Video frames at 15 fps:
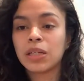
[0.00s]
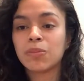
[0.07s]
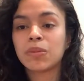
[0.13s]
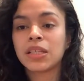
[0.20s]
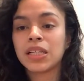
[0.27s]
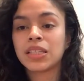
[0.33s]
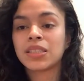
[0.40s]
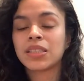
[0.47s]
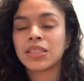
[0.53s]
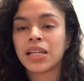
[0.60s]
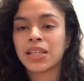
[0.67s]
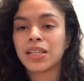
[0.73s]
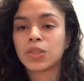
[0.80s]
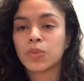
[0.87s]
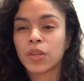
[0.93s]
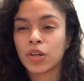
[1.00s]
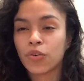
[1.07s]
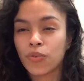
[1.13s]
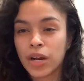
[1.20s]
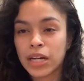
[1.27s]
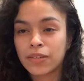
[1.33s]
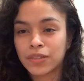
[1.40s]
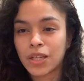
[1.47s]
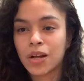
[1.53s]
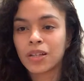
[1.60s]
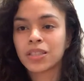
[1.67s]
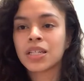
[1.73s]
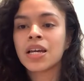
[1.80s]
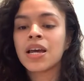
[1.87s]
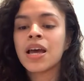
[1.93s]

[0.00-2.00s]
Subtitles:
Please take this with a grain of salt,